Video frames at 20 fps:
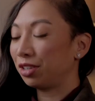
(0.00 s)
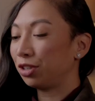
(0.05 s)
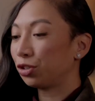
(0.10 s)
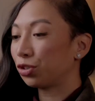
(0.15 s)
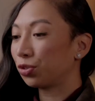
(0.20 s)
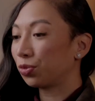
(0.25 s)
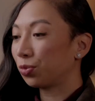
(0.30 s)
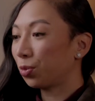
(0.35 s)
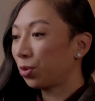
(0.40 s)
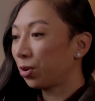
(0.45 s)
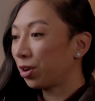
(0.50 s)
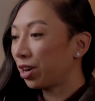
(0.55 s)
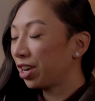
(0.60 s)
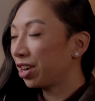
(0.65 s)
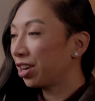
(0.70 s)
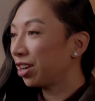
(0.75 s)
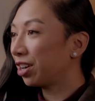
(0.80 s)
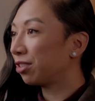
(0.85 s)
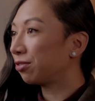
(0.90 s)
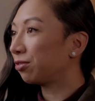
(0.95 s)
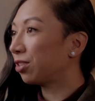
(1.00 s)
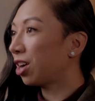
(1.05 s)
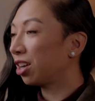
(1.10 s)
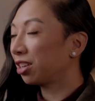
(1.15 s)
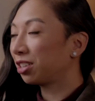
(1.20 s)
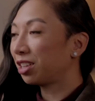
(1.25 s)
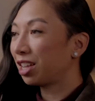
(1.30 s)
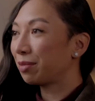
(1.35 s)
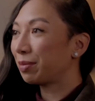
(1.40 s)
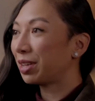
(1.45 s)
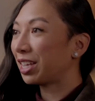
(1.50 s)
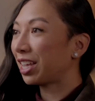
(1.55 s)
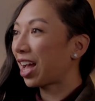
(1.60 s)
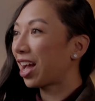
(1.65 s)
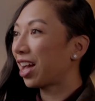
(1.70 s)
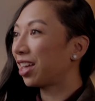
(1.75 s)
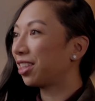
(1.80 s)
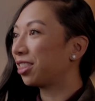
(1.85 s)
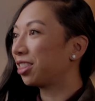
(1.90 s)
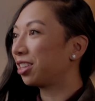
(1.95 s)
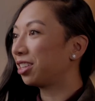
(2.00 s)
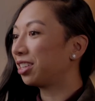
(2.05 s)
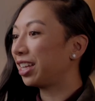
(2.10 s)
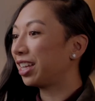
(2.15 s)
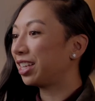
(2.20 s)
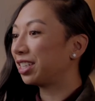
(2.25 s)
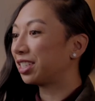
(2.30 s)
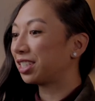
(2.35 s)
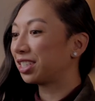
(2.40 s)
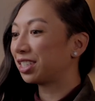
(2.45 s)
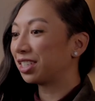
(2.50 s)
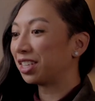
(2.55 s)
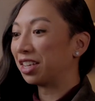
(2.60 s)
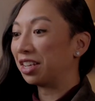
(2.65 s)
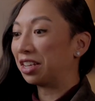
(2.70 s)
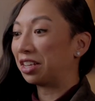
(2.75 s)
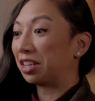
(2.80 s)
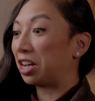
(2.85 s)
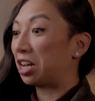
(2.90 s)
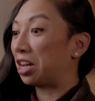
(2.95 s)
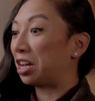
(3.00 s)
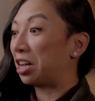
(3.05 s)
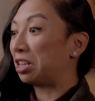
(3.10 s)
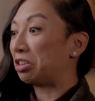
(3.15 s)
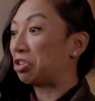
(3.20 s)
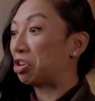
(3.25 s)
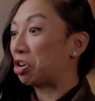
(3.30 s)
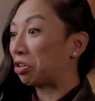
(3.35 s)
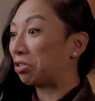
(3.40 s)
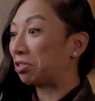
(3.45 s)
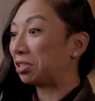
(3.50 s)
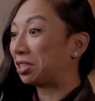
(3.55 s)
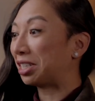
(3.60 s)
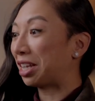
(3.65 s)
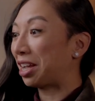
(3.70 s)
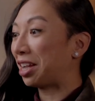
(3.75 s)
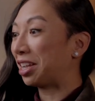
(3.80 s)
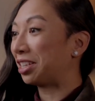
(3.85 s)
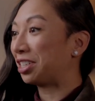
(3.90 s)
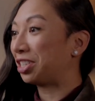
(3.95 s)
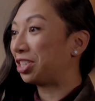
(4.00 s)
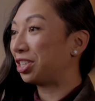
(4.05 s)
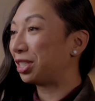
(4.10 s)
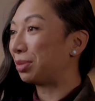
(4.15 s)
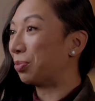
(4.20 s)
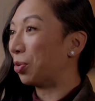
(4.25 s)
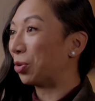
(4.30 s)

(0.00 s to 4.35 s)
ninja warrior, rock climbing athlete, uh, neuroscientist,